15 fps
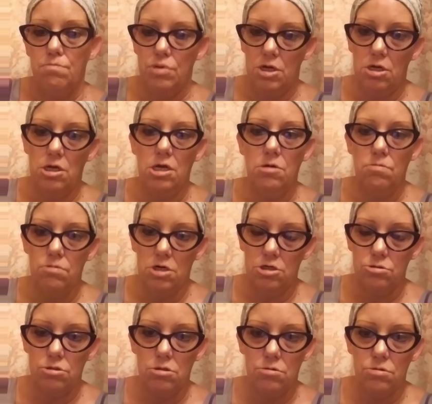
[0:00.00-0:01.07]
Peggy
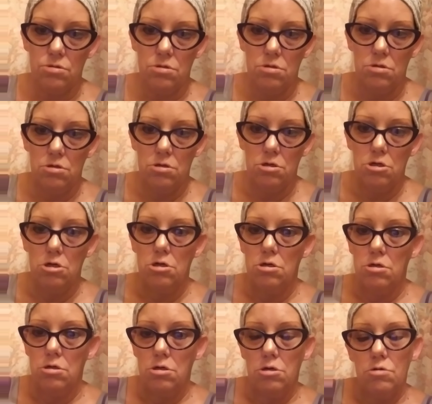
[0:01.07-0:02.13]
Rogers.
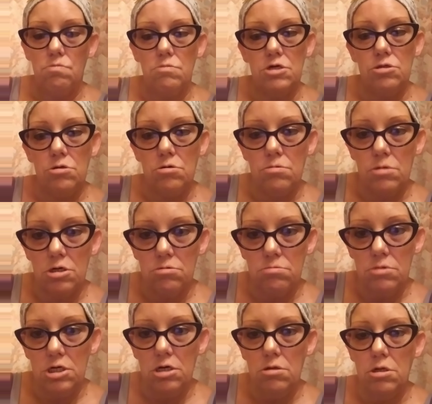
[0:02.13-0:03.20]
When you
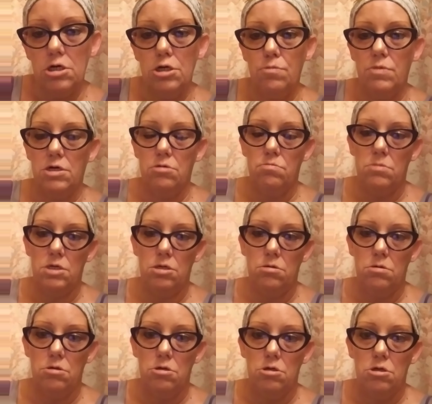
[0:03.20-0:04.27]
knowingly lie about me,
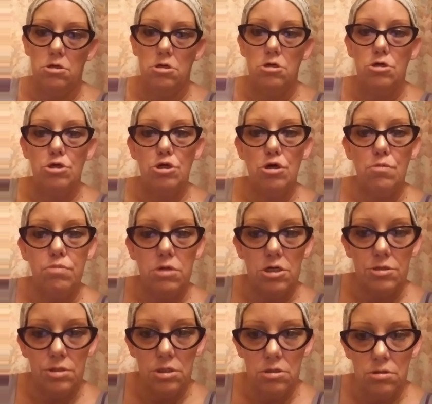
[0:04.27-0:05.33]
your
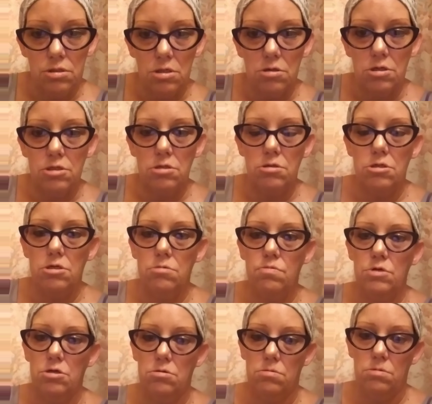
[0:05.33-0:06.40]
blessings are going to leave
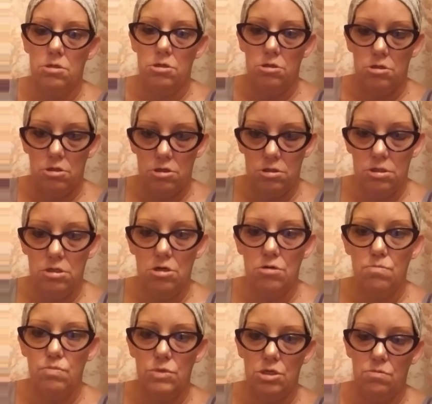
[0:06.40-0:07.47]
you and
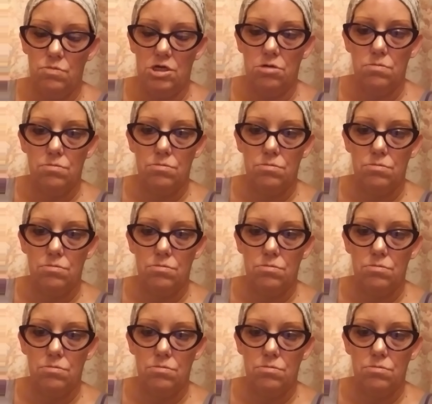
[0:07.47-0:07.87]
come to me.